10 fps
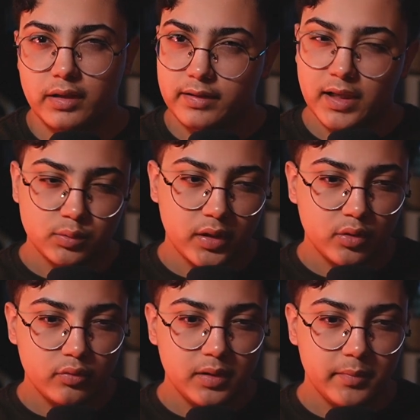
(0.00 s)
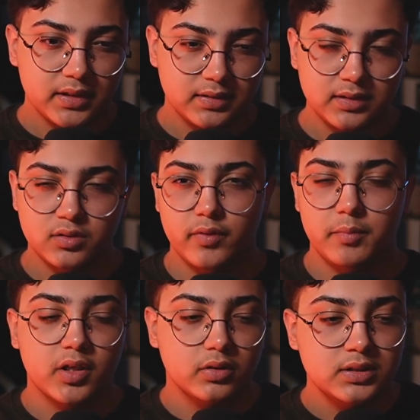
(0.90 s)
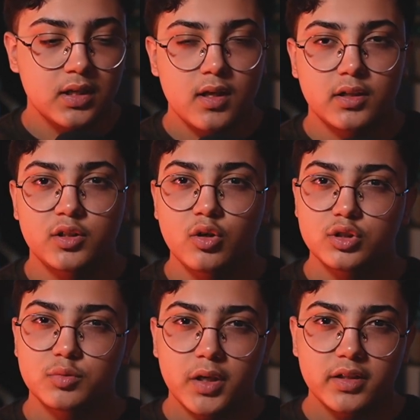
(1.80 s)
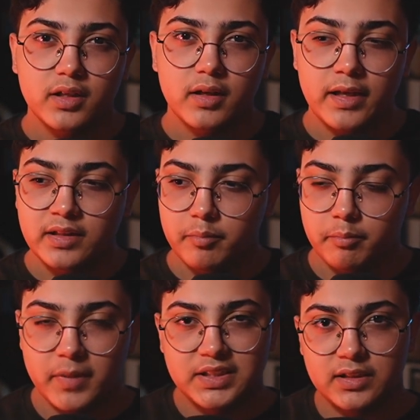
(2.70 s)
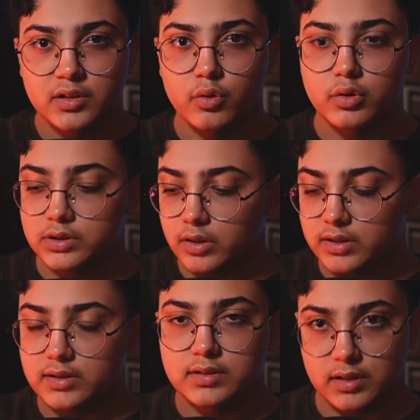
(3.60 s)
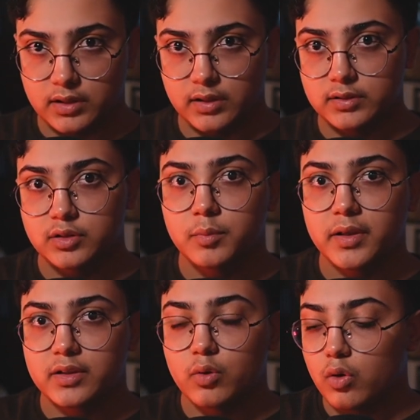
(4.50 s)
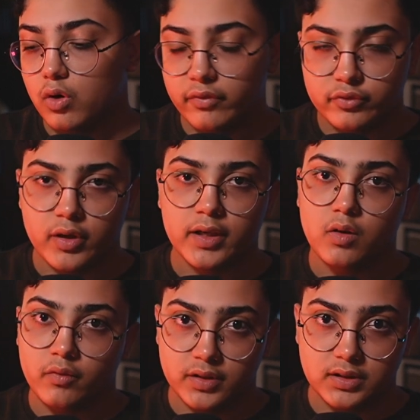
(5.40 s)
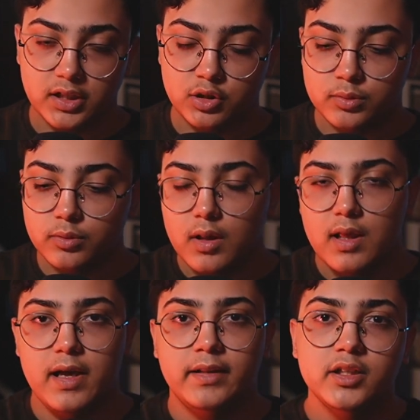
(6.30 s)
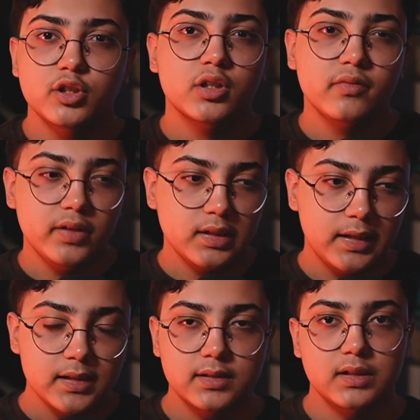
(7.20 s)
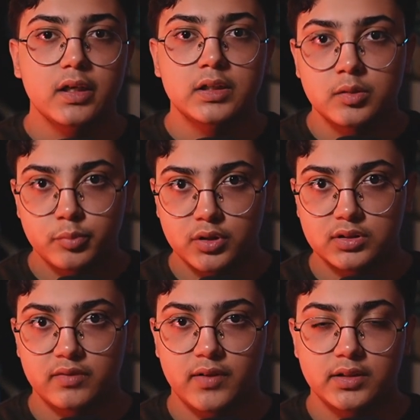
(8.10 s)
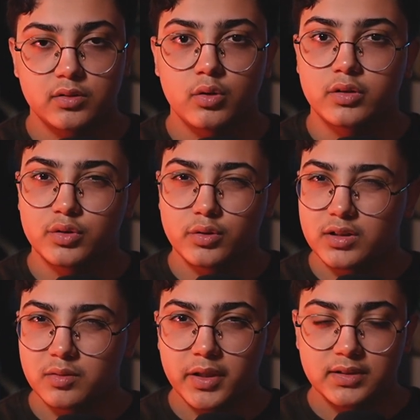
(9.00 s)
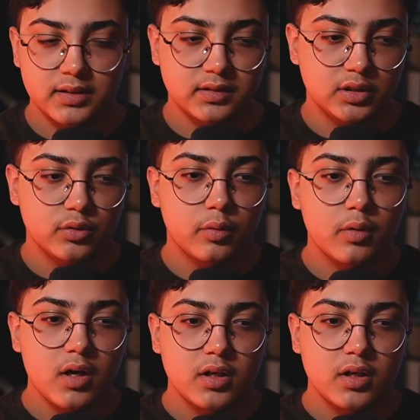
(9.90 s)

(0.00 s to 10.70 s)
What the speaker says: that's why I don't really make the sense of it, because, you might end up missing your studies. You might go off track of the schedule, and then you're going to feel guilty and unproductive later on. So it doesn't make sense. You